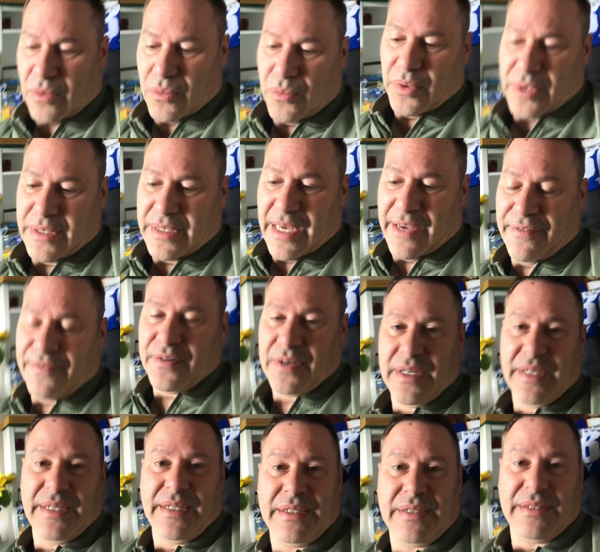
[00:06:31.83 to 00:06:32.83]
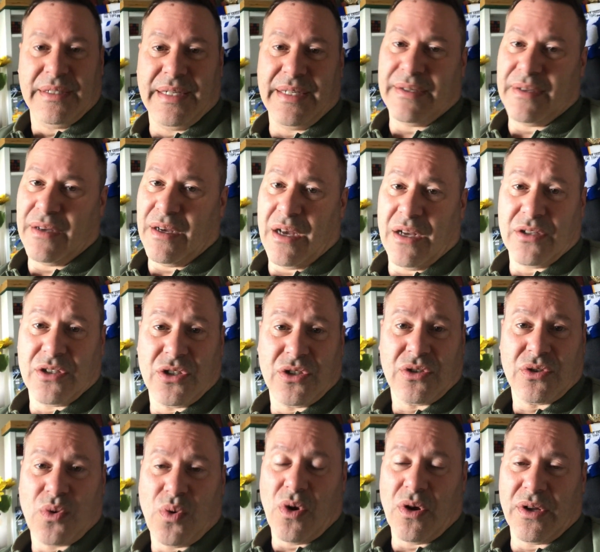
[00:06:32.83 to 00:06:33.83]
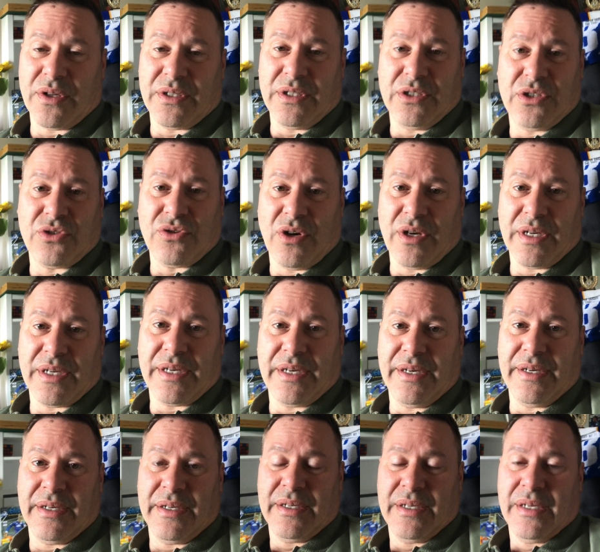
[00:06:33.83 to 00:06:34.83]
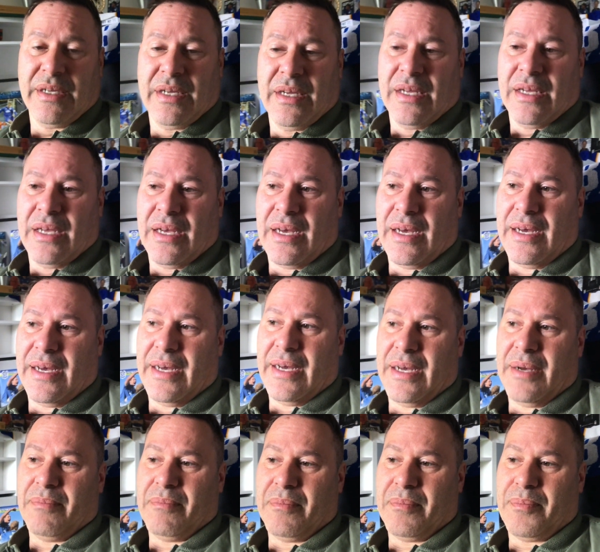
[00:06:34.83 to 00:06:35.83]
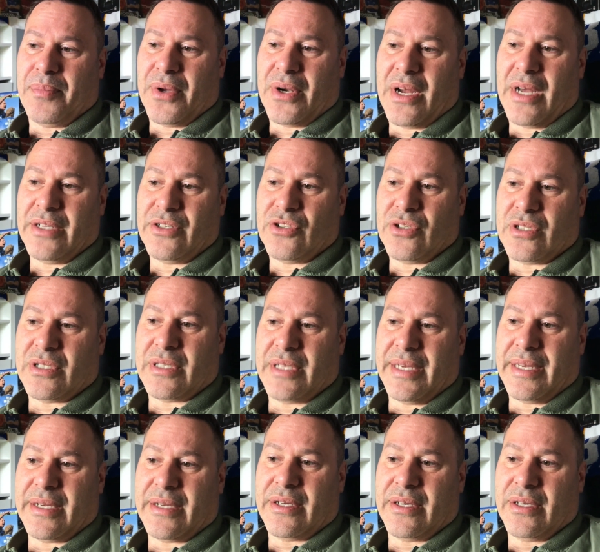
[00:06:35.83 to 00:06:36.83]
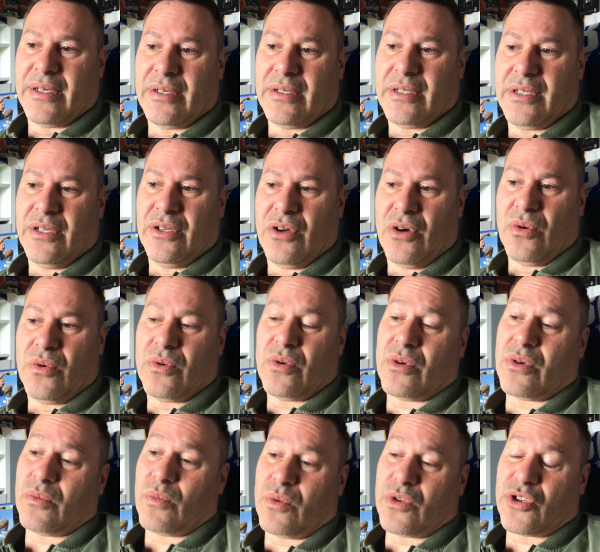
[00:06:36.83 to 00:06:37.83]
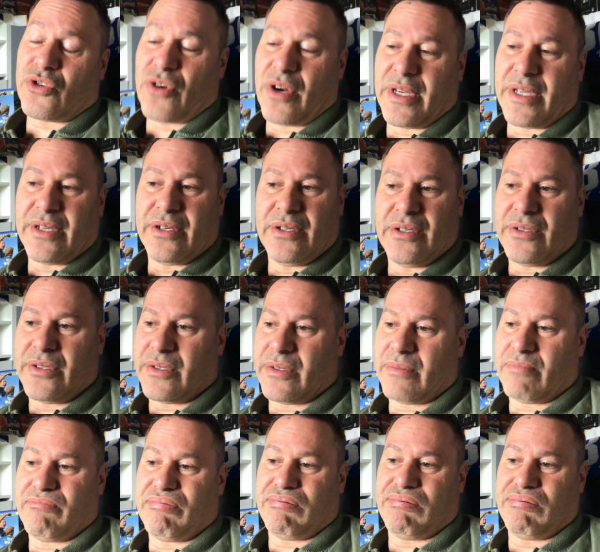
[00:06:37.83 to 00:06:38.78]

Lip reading: We definitely need a quality striker. But I just think strikers.